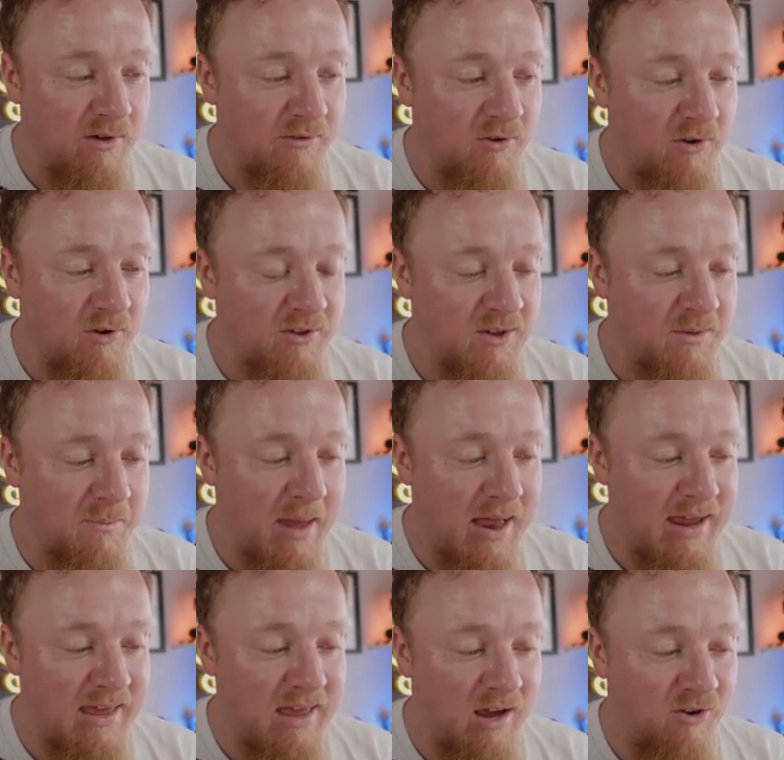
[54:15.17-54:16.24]
So I've got
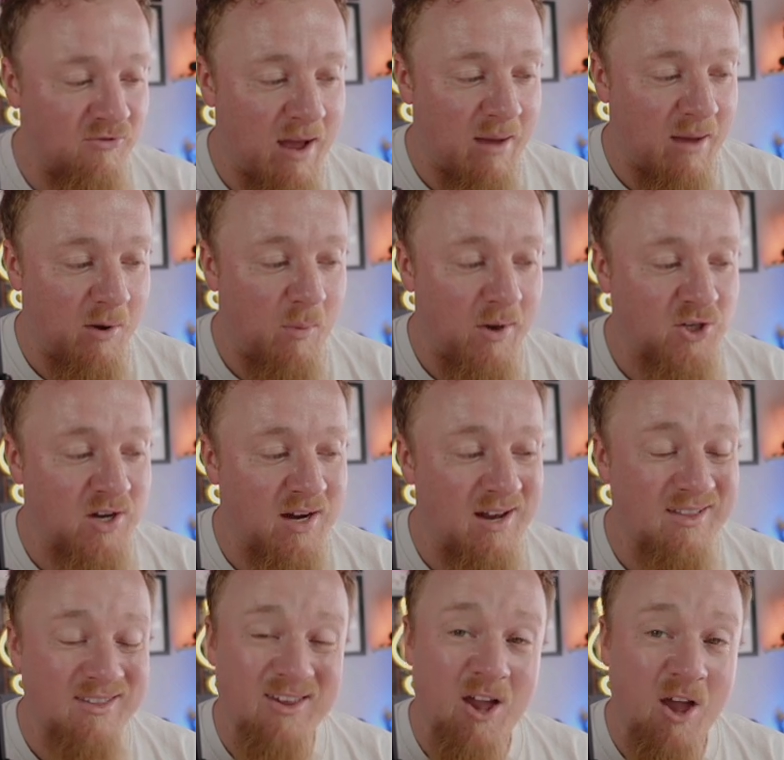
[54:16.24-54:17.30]
spelling and grammar, which I
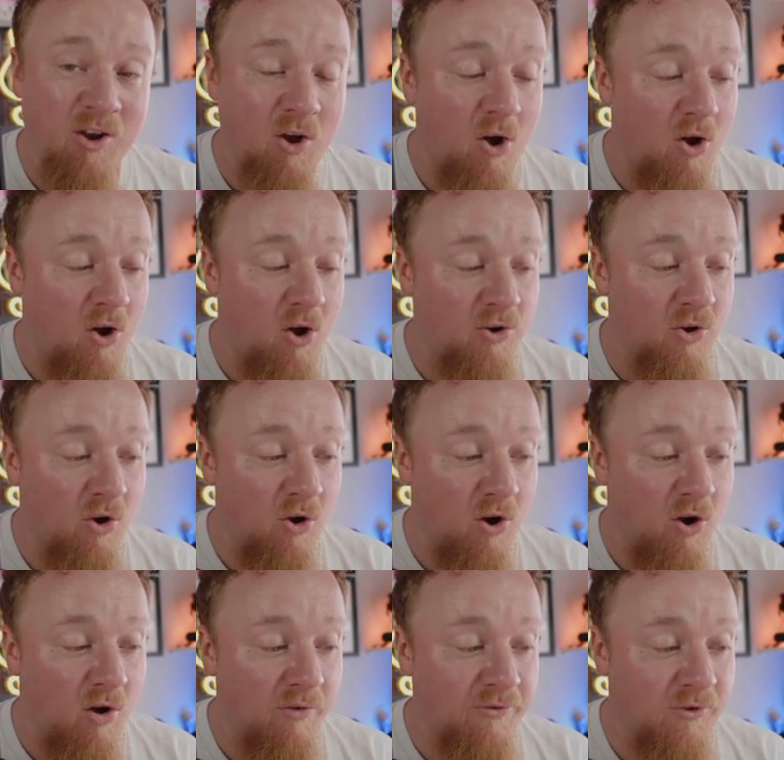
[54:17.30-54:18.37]
can turn on or
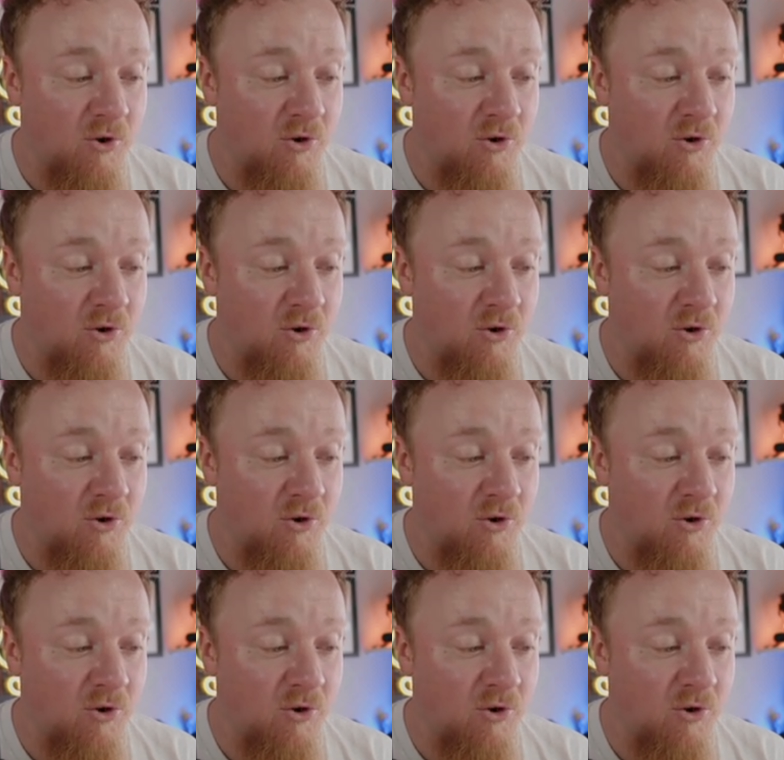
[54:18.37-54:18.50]
off,